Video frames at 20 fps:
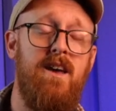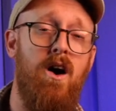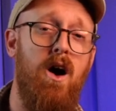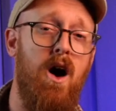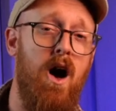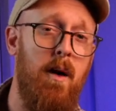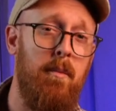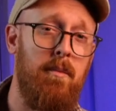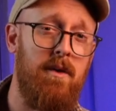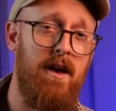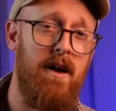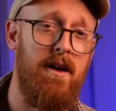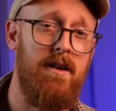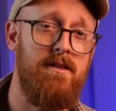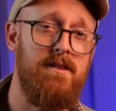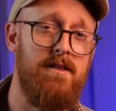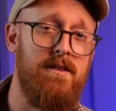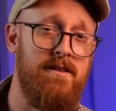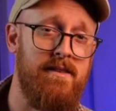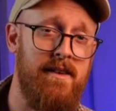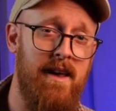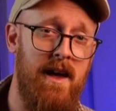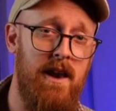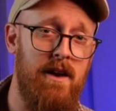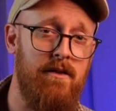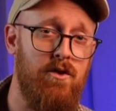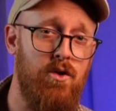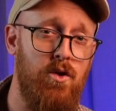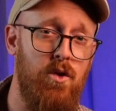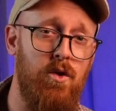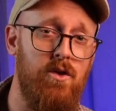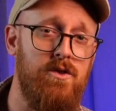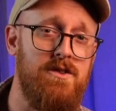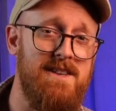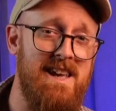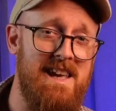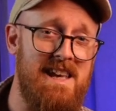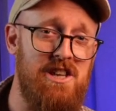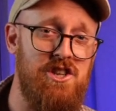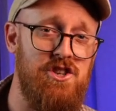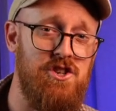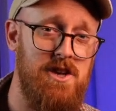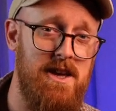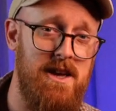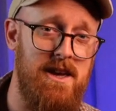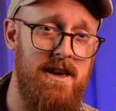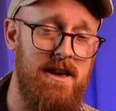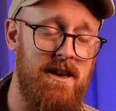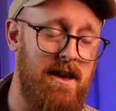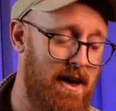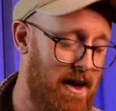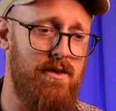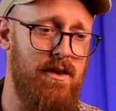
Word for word: harmonized scale of chords in G.